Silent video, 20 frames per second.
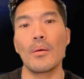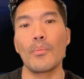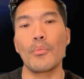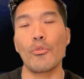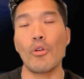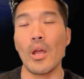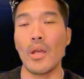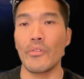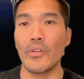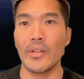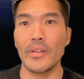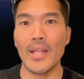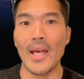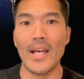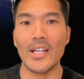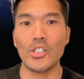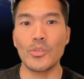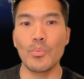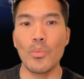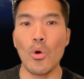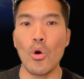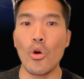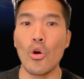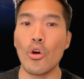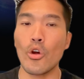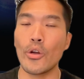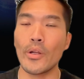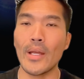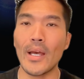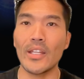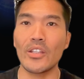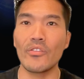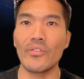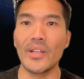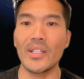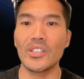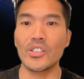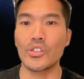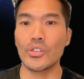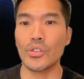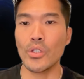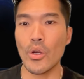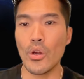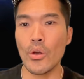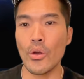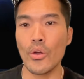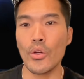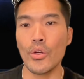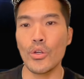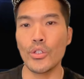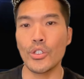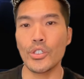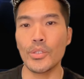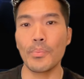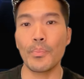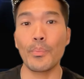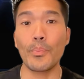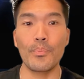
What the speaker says: private dashboard, advanced search,